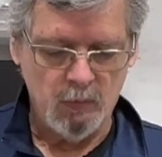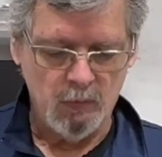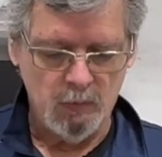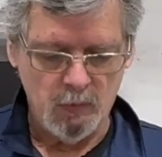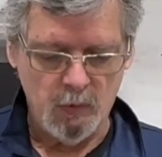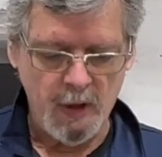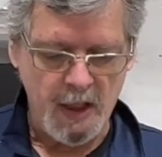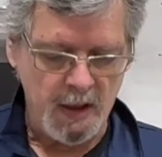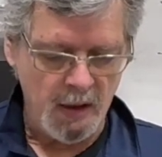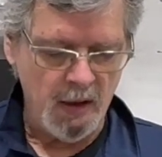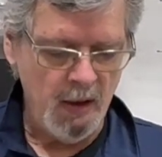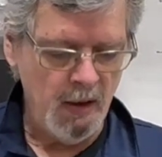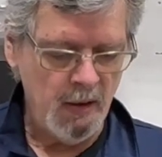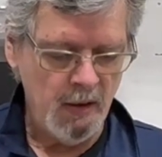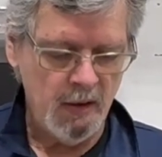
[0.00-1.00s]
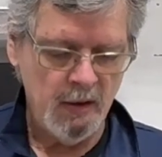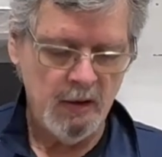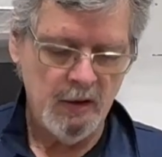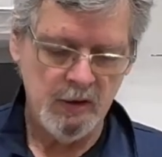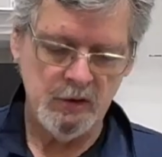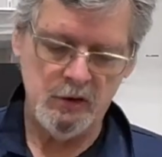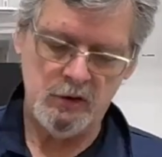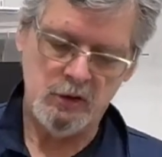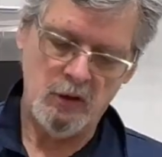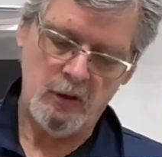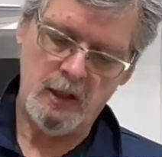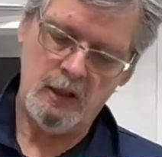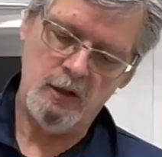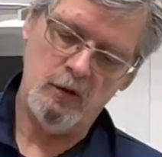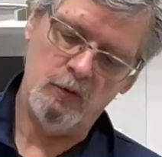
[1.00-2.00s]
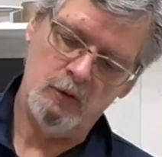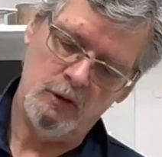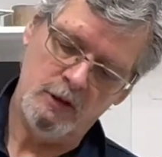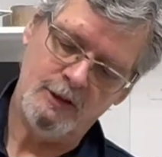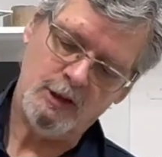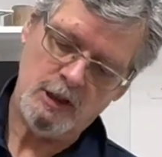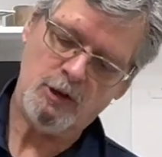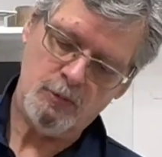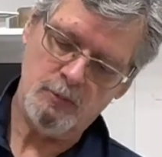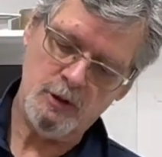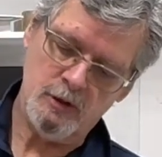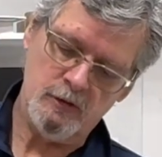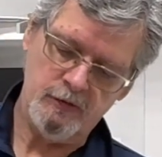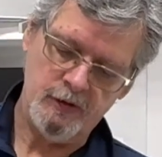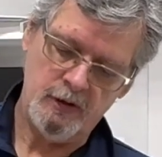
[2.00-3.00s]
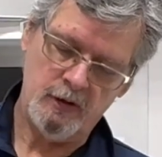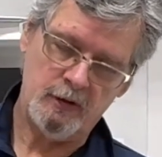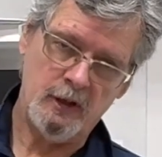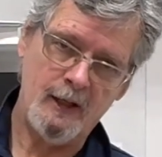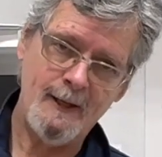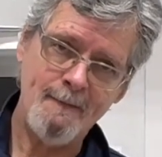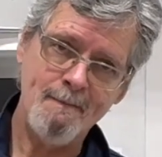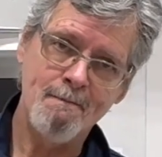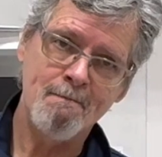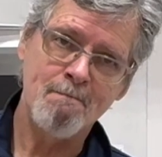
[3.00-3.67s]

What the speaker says: ring so that you don't move, okay?